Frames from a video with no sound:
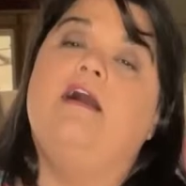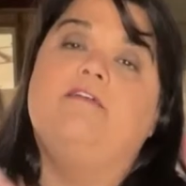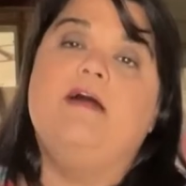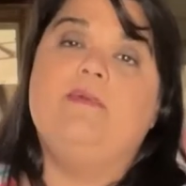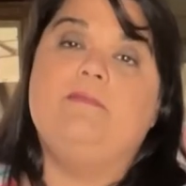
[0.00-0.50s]

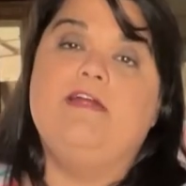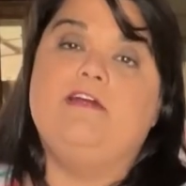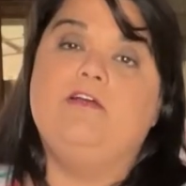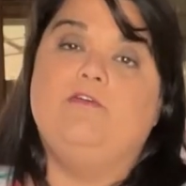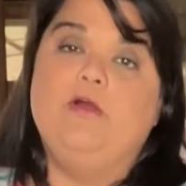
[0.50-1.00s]
got my
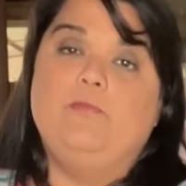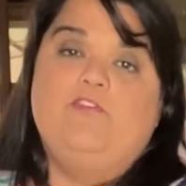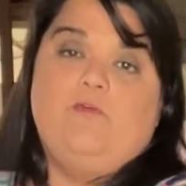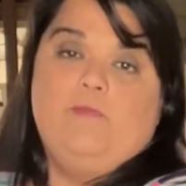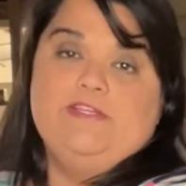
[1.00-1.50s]
Miracle Grow
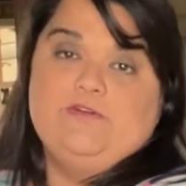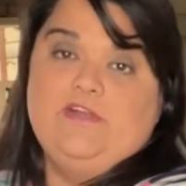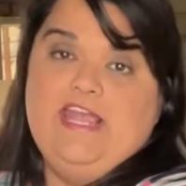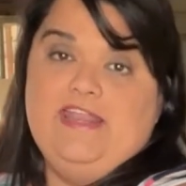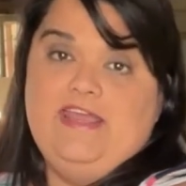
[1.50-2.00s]
Performance
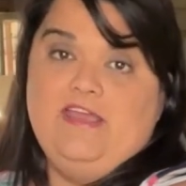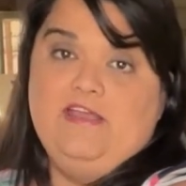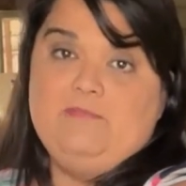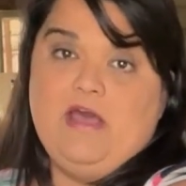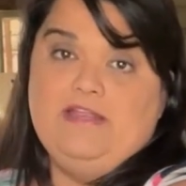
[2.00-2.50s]
Organic
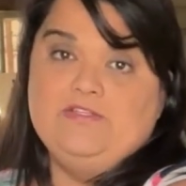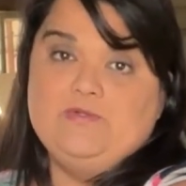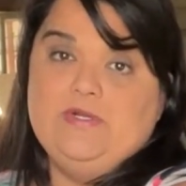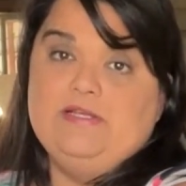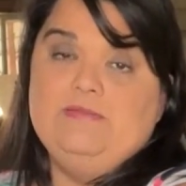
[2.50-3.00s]
potting
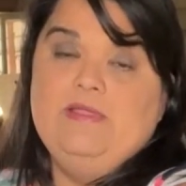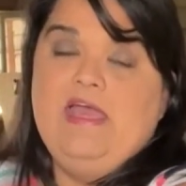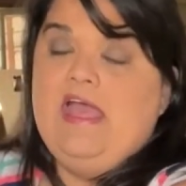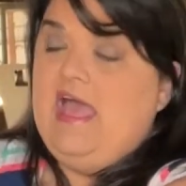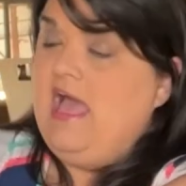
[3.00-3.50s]
soil.
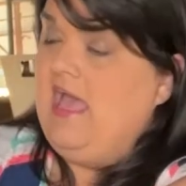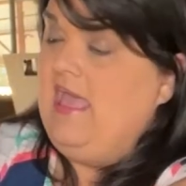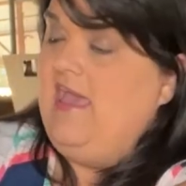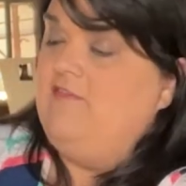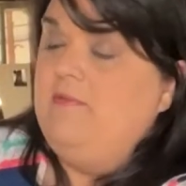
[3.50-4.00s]
I
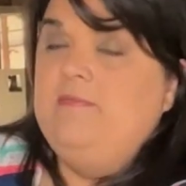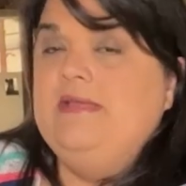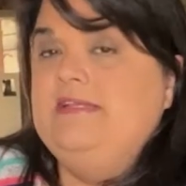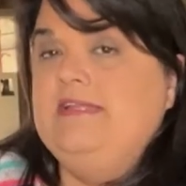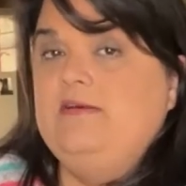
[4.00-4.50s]
have
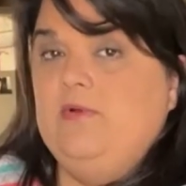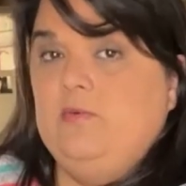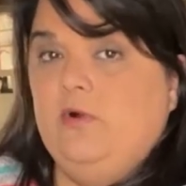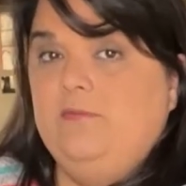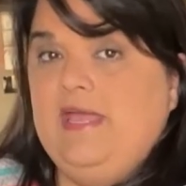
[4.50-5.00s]
amended it with
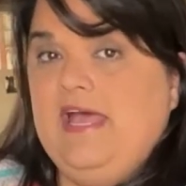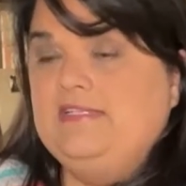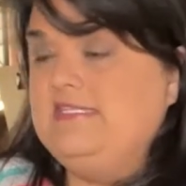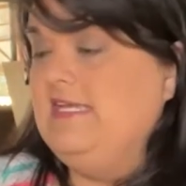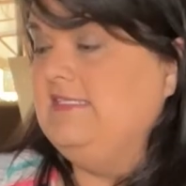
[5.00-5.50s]
worm
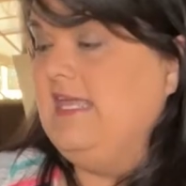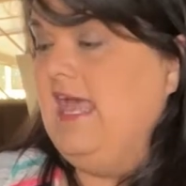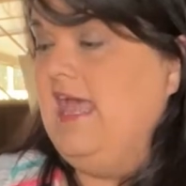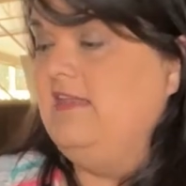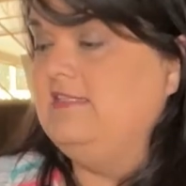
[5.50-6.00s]
castings
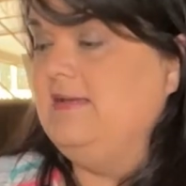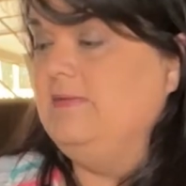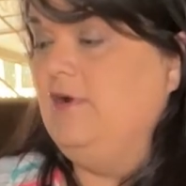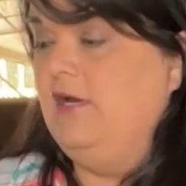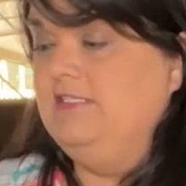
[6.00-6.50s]
and some
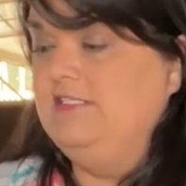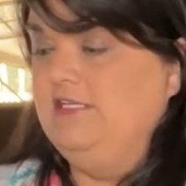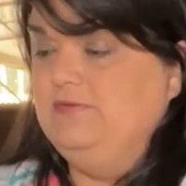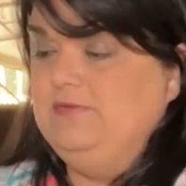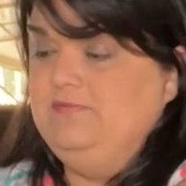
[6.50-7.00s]
garden
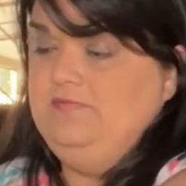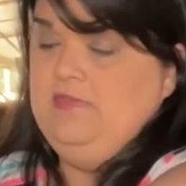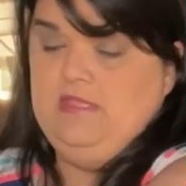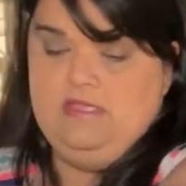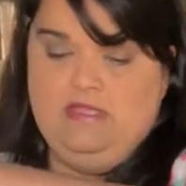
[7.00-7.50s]
tone.
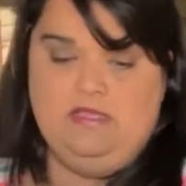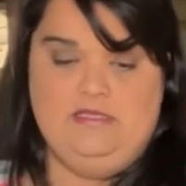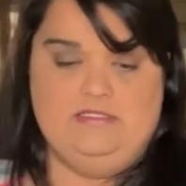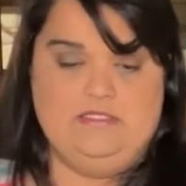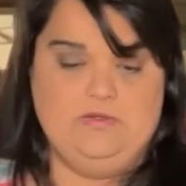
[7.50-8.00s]

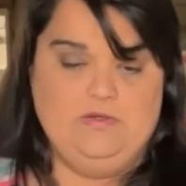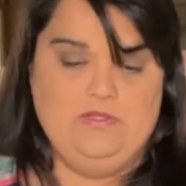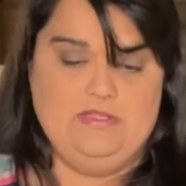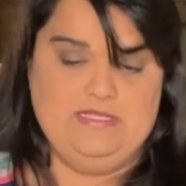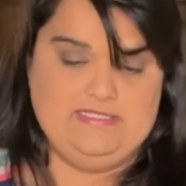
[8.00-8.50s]
So
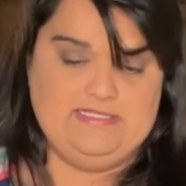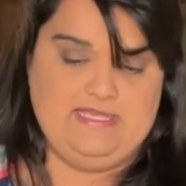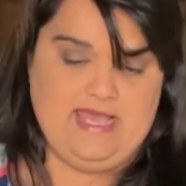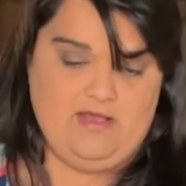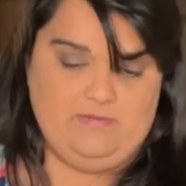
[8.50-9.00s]
let's see
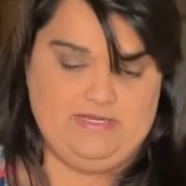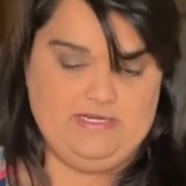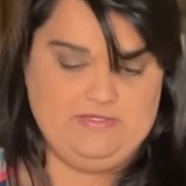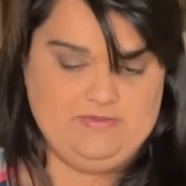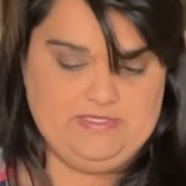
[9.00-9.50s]
how we're gonna
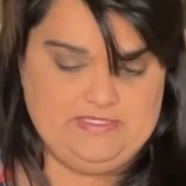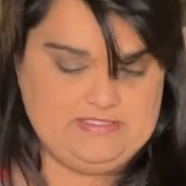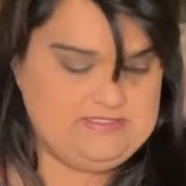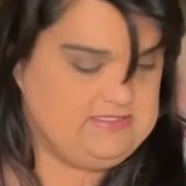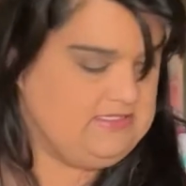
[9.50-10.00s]
do
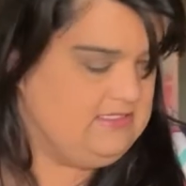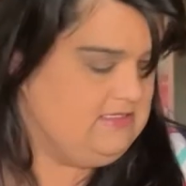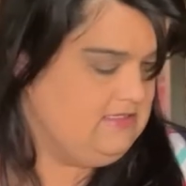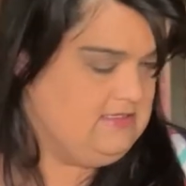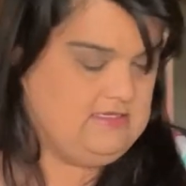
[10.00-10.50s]
this.
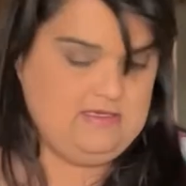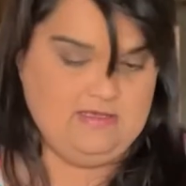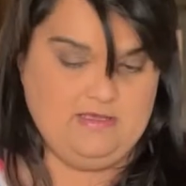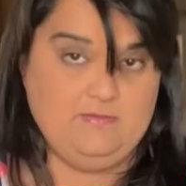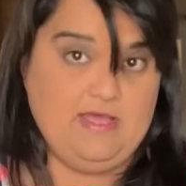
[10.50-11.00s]

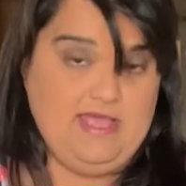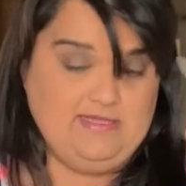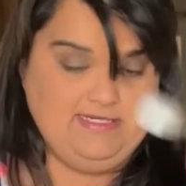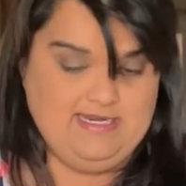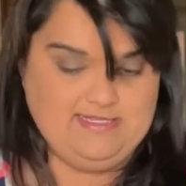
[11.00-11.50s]
I'll
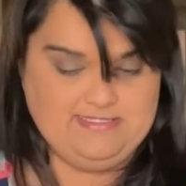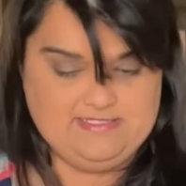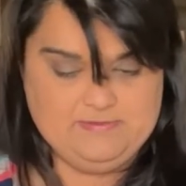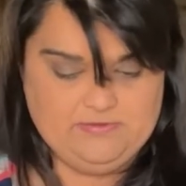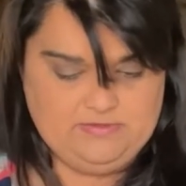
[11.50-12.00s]
hand it in the
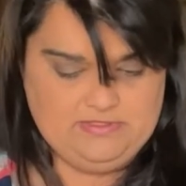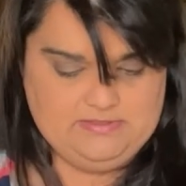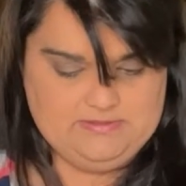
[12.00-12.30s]
spoon.